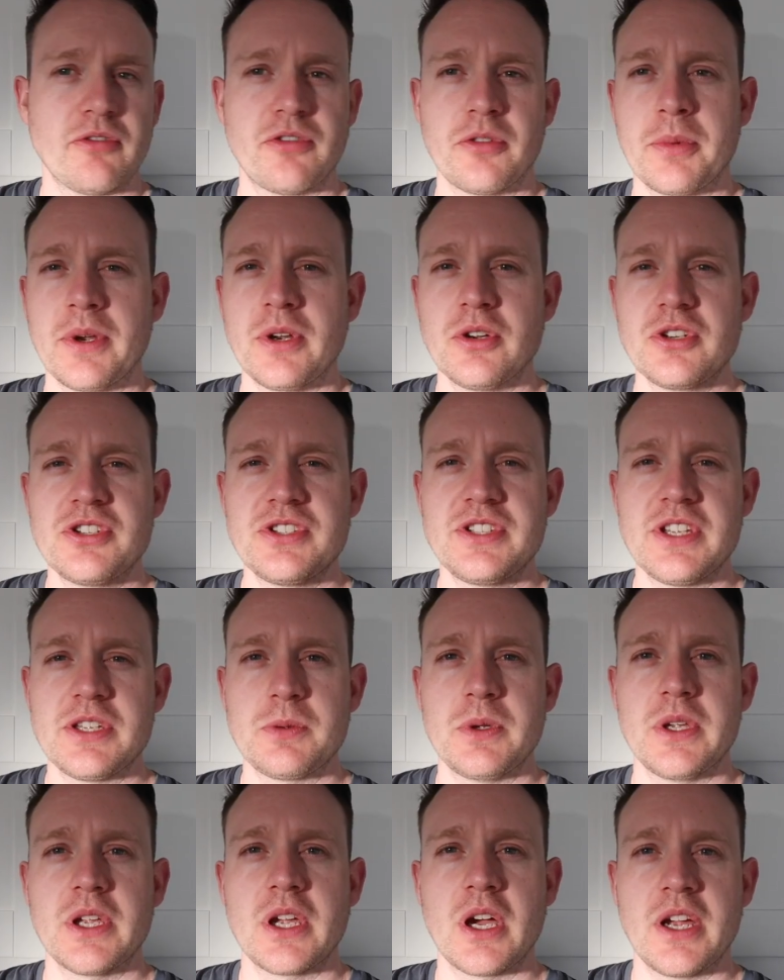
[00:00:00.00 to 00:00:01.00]
For my lunches
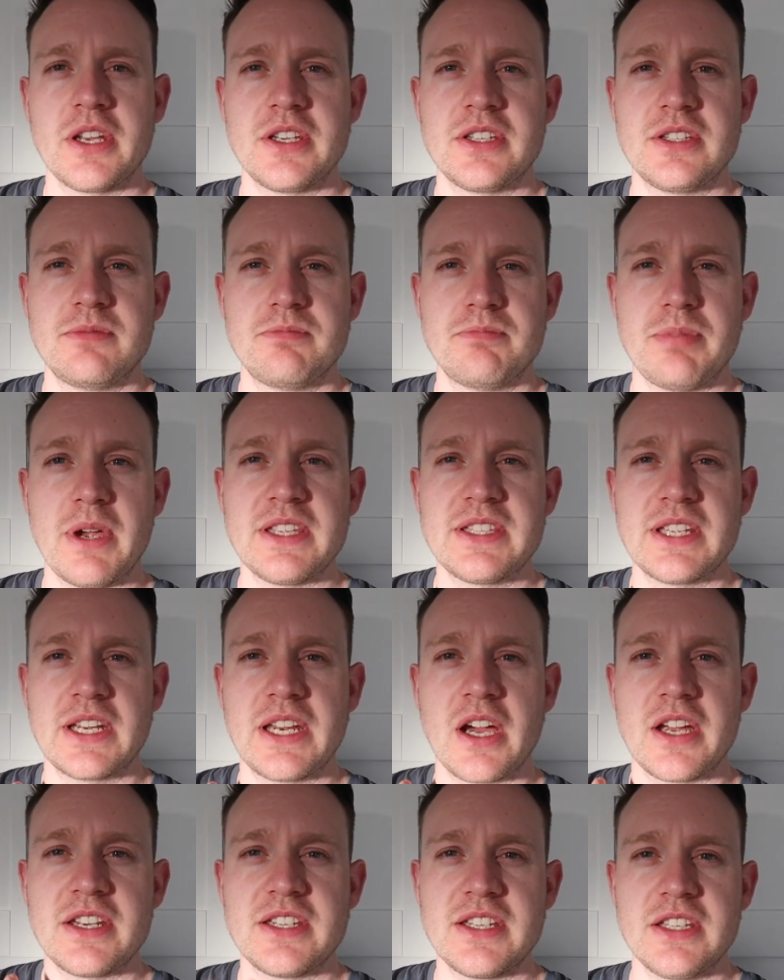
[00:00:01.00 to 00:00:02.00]
this week, I
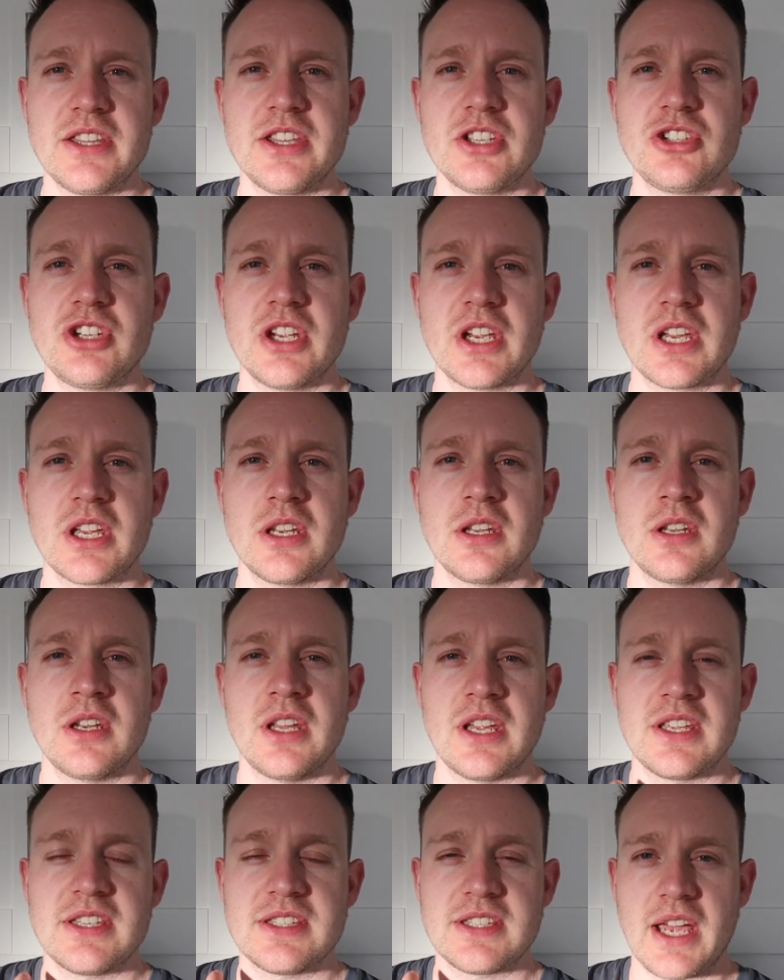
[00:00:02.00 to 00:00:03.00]
did the chicken
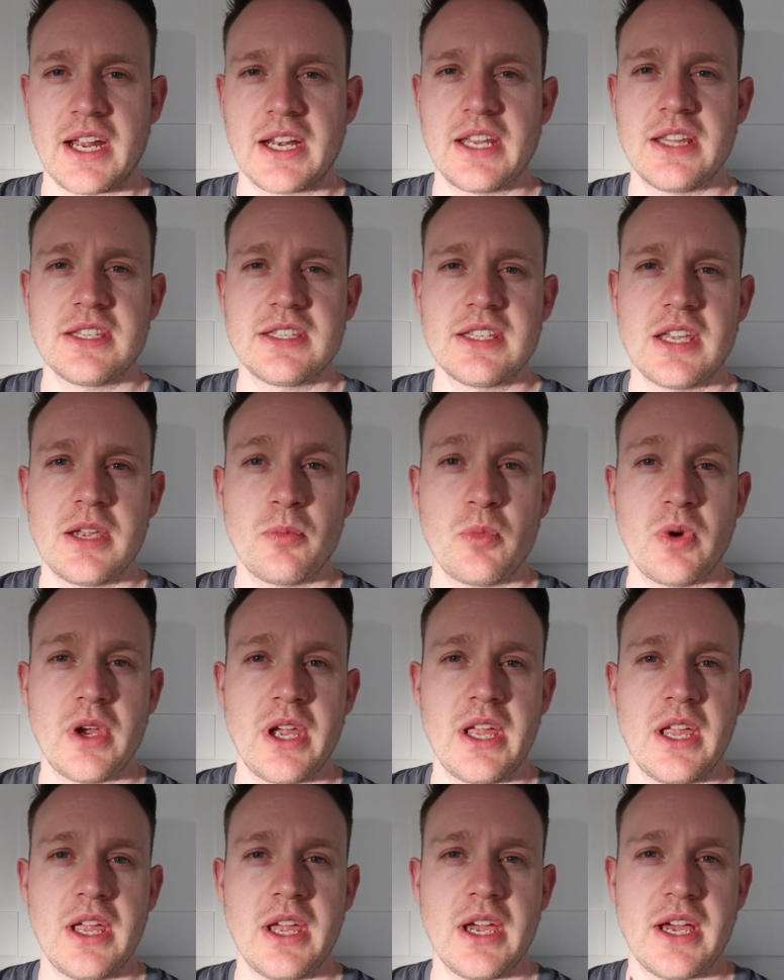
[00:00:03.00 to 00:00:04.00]
exactly the same
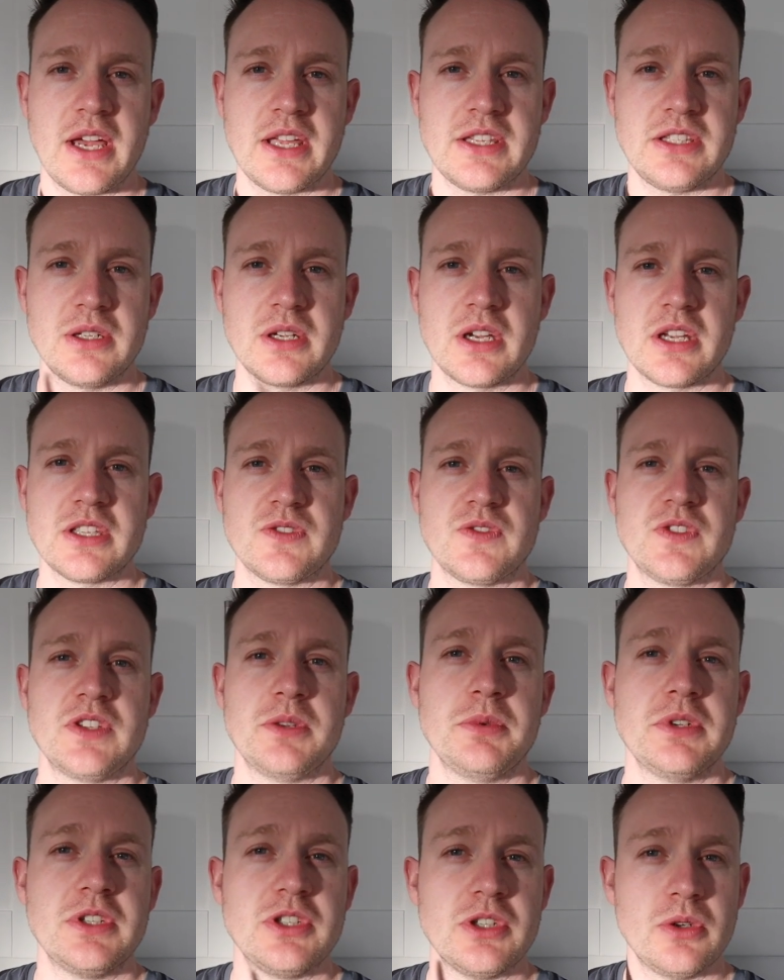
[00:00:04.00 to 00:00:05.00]
way as you guys have
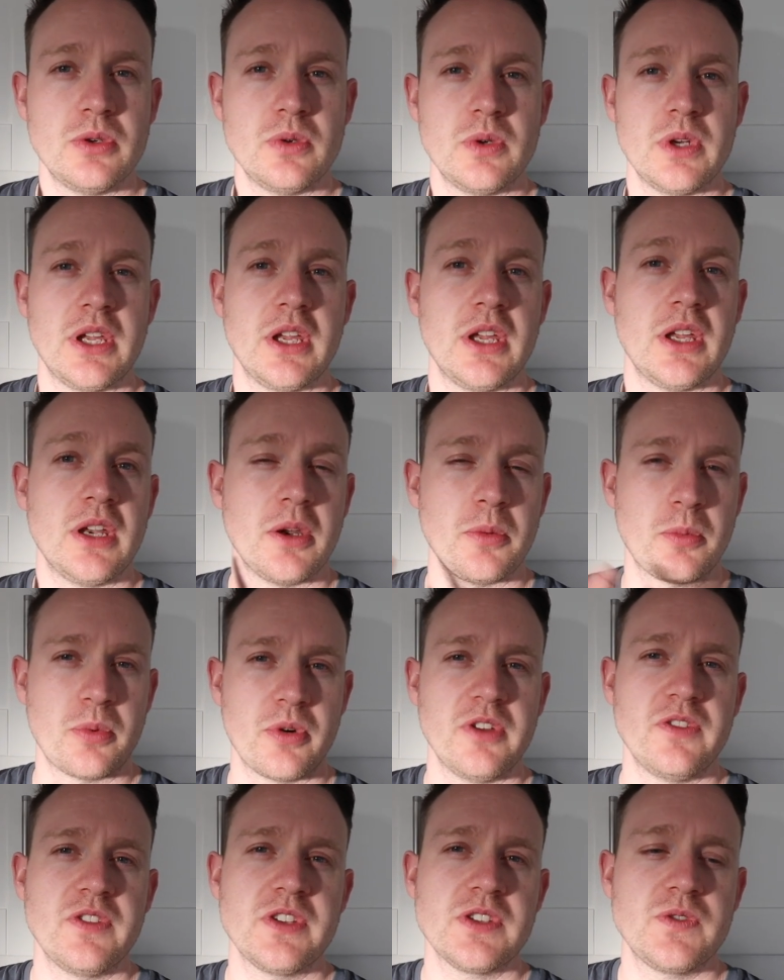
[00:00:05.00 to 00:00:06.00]
seen me do in a
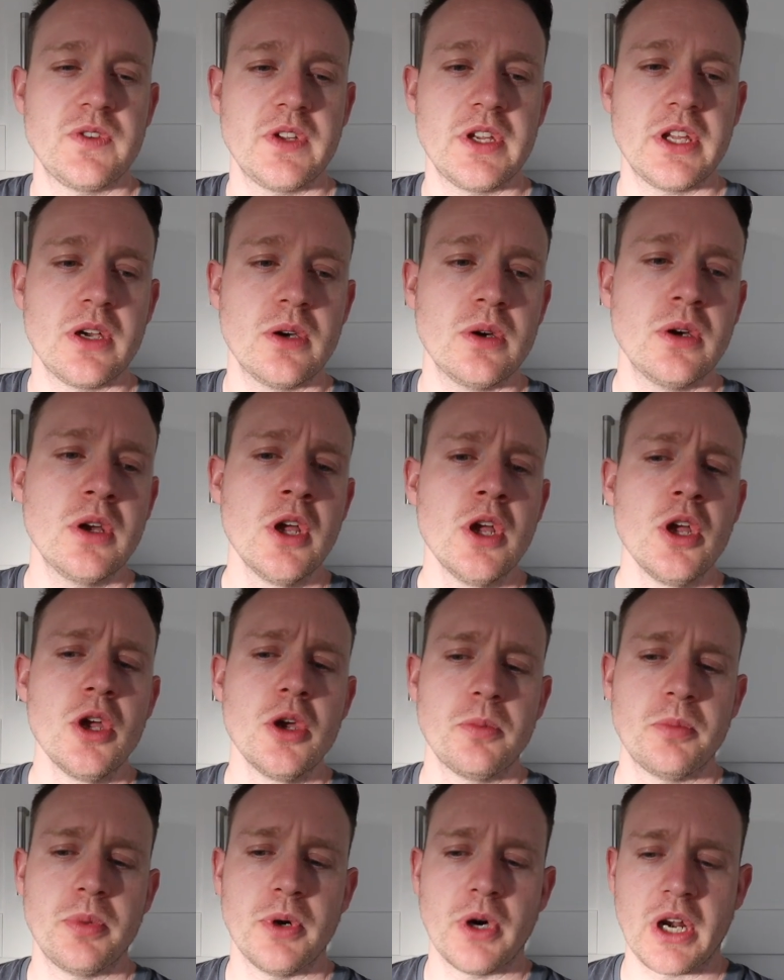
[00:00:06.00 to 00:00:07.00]
previous video,
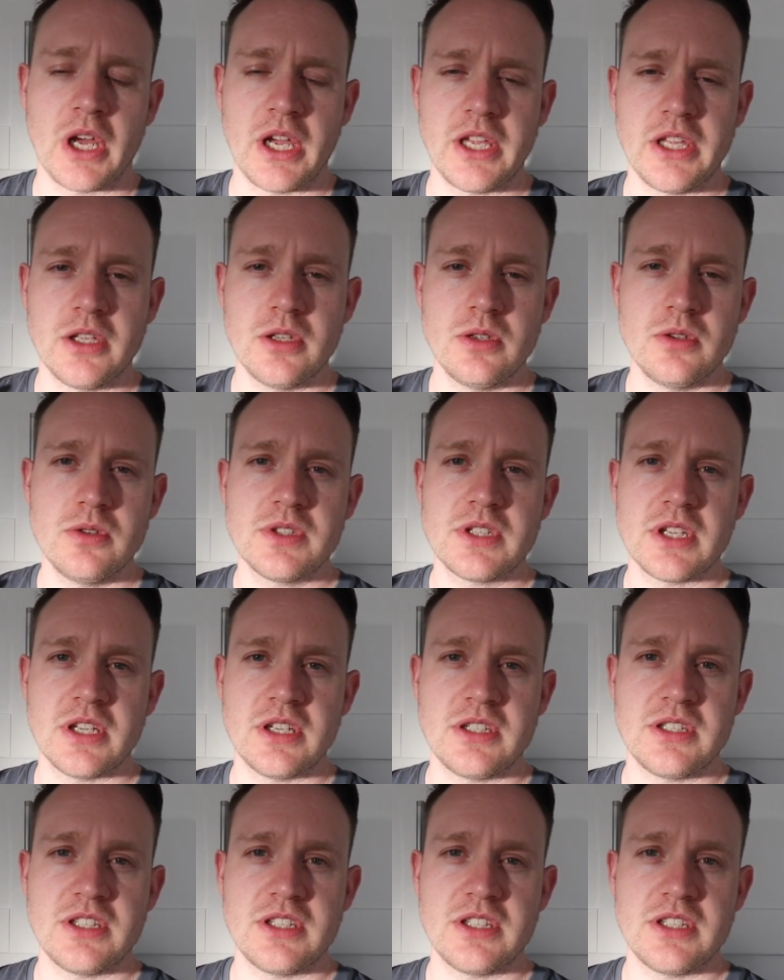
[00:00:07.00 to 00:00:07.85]
but I used a